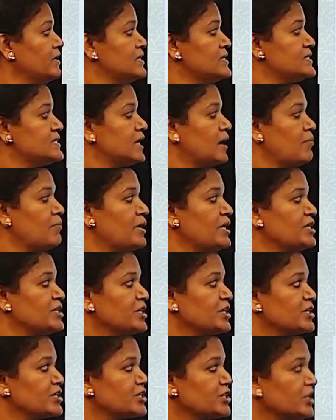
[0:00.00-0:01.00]
summing
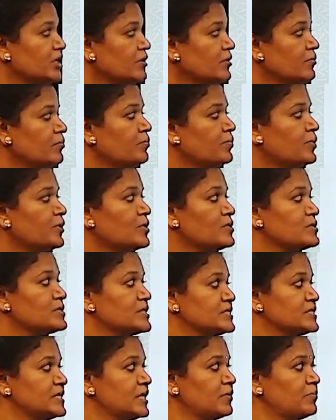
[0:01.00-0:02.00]
junction,
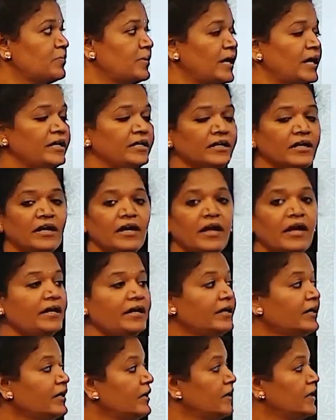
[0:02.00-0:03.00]
processor plant
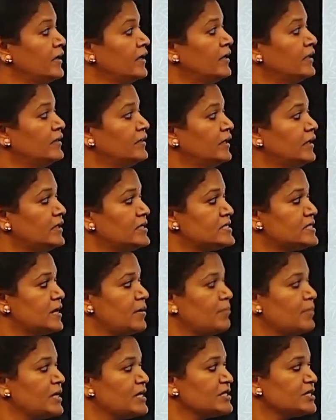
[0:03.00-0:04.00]
and the
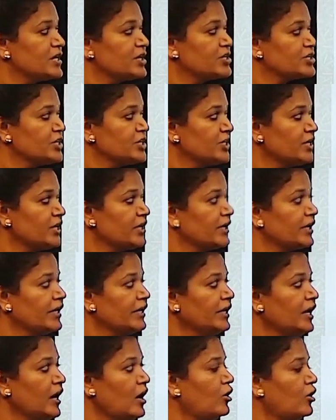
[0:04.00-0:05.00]
summing junction again
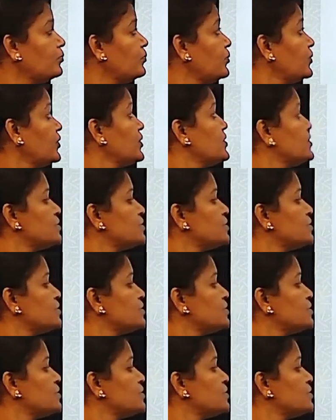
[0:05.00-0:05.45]
output.